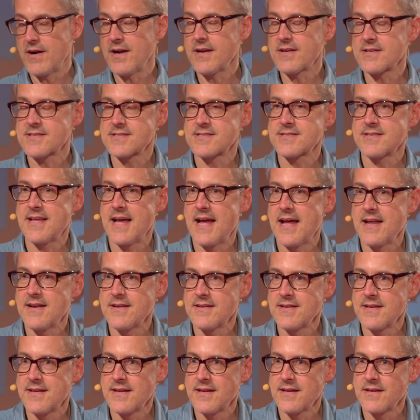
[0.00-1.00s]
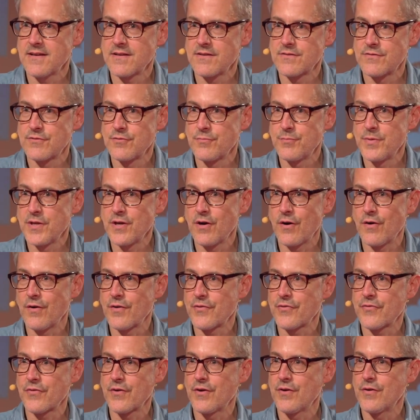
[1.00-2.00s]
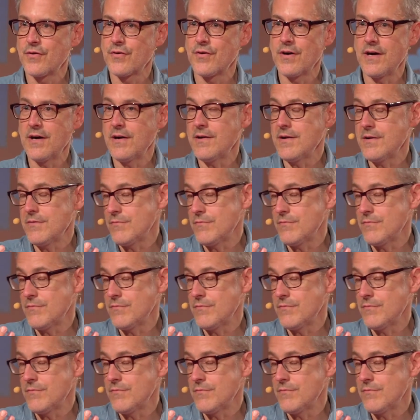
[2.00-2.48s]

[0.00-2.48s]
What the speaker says: understanding, to be also,